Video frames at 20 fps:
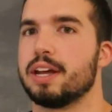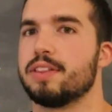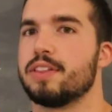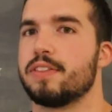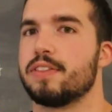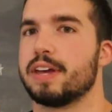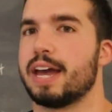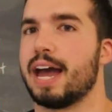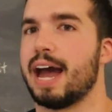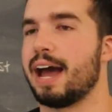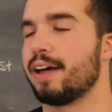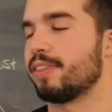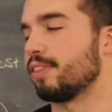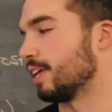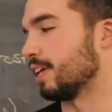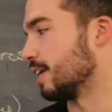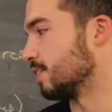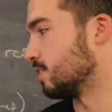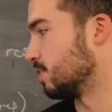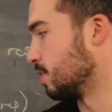and then the
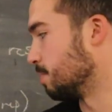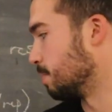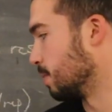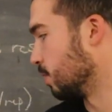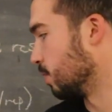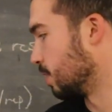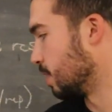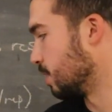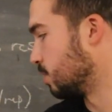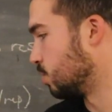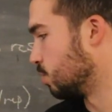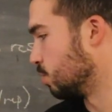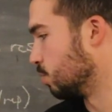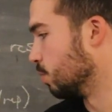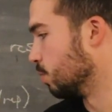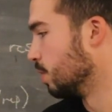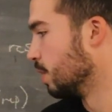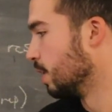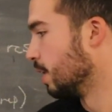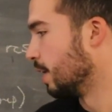athlete has the ability
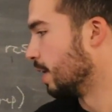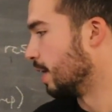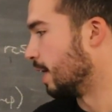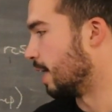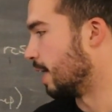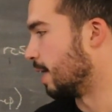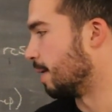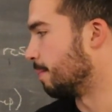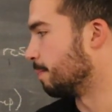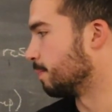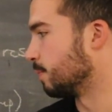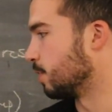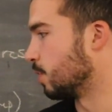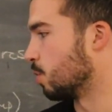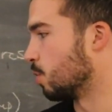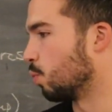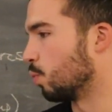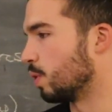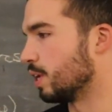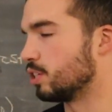to
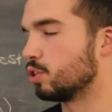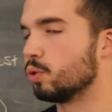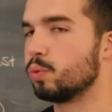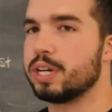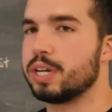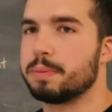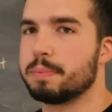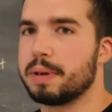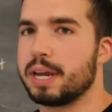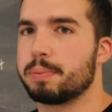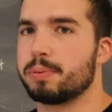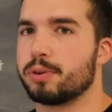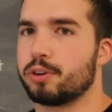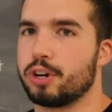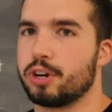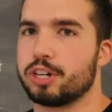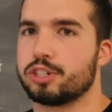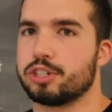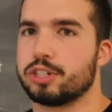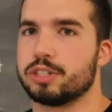week to week make
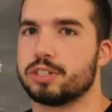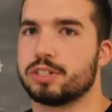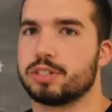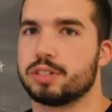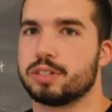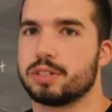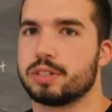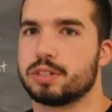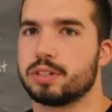progressions.